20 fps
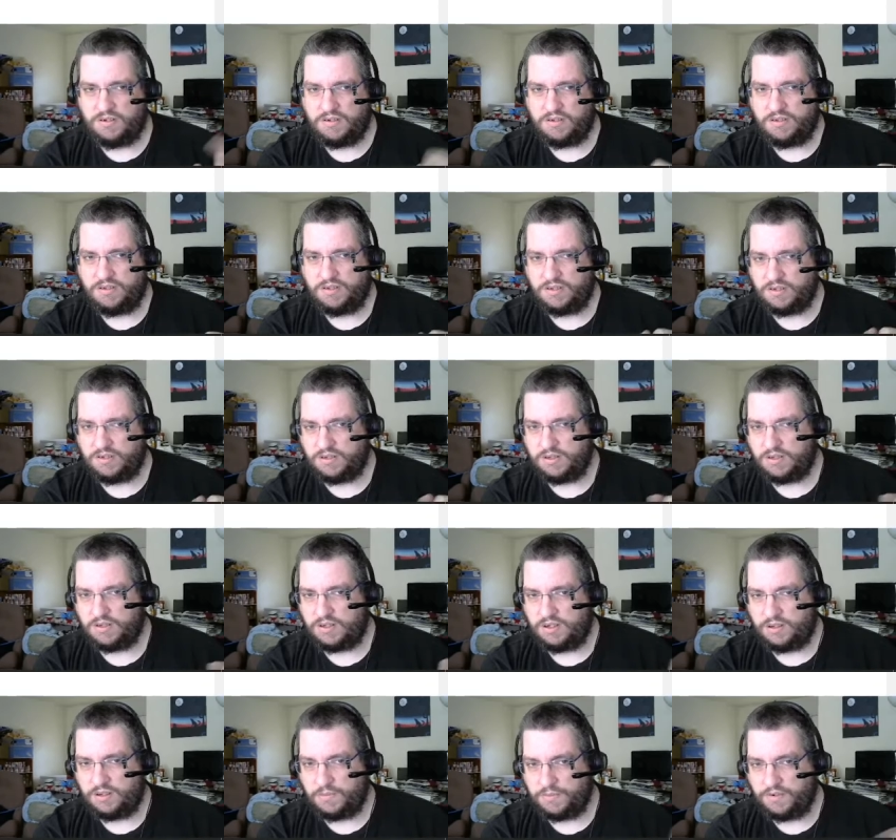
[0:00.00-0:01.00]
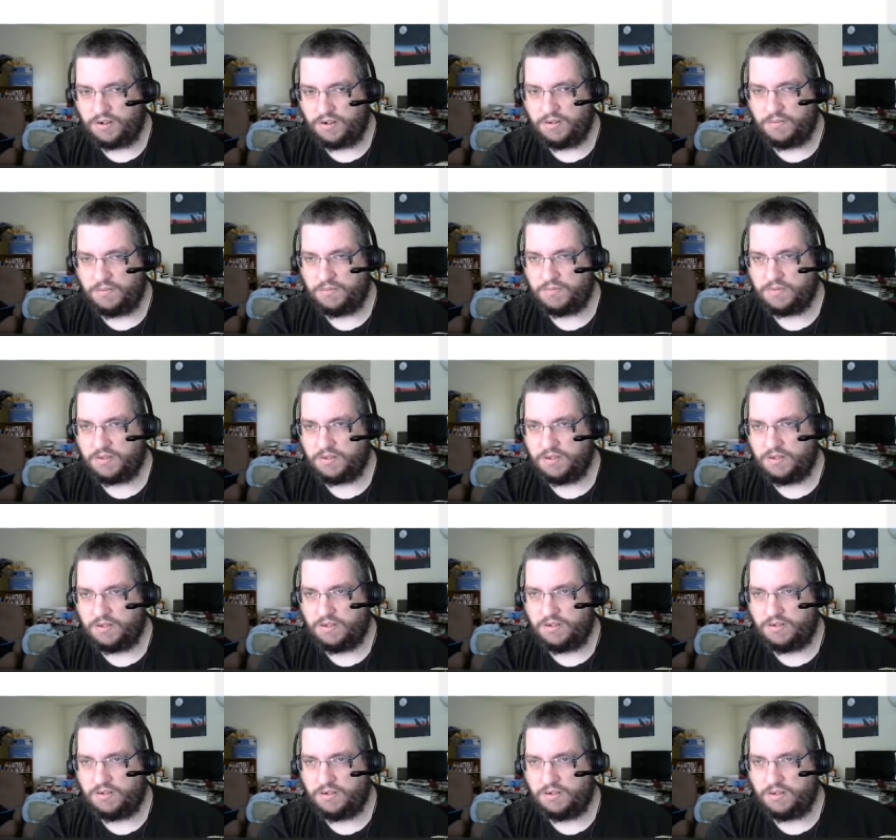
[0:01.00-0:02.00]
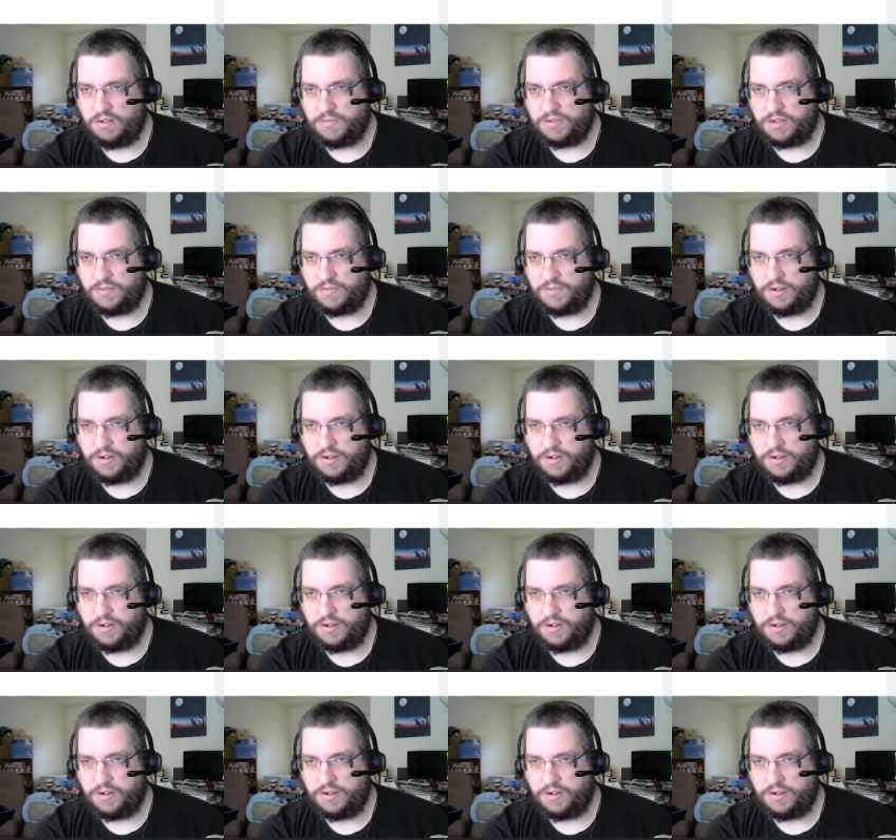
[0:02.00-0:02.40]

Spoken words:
This is just like a Prime, Amazon